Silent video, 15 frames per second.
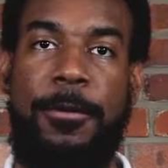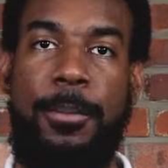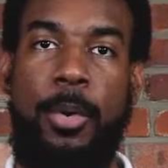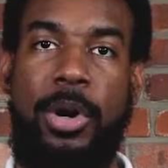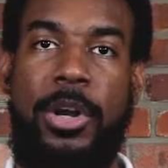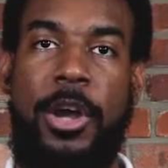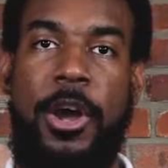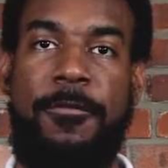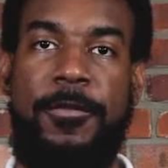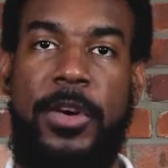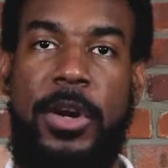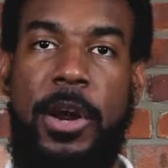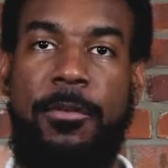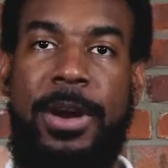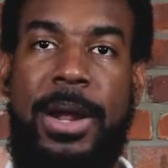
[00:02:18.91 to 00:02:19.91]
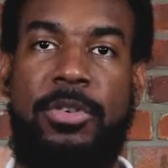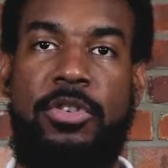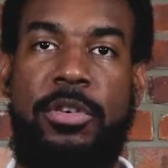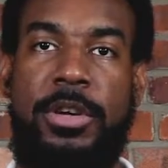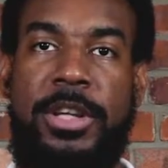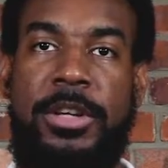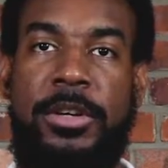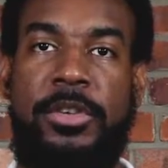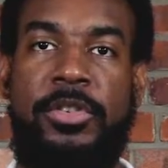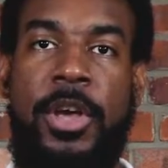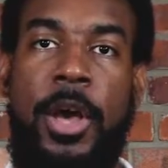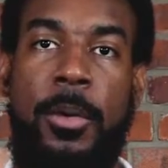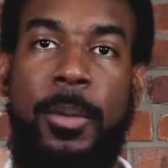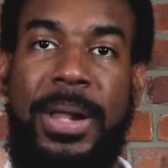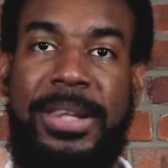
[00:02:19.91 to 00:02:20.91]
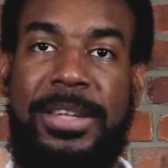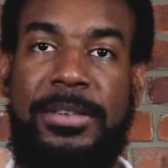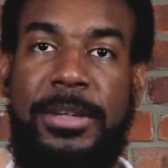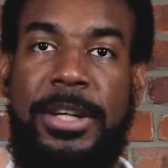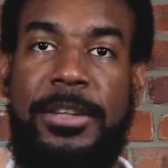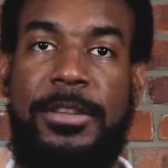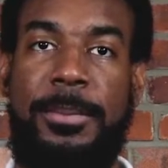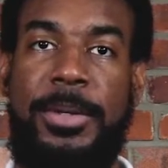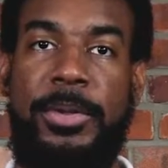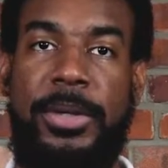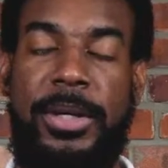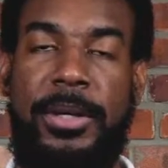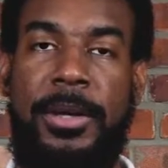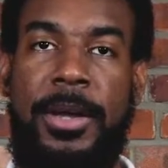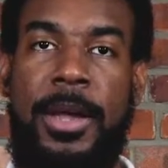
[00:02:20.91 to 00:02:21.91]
for more comfort around your ears while listening to music.